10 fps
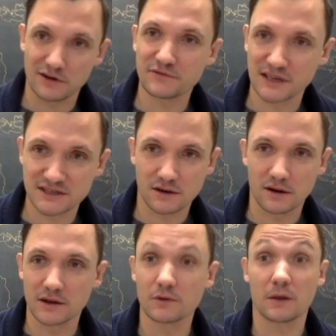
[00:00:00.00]
if they saw
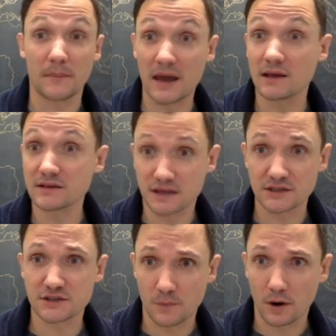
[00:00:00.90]
it, they were like, man, this
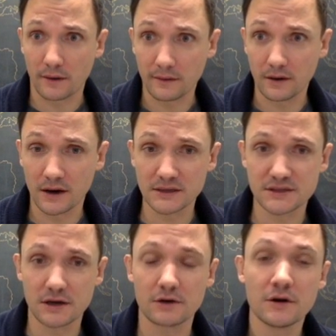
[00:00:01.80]
kid's smart, all right?
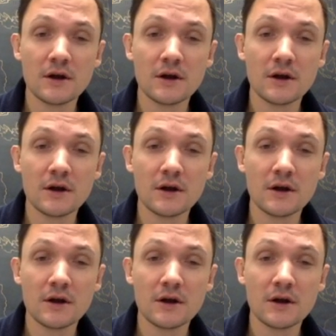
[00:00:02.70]
So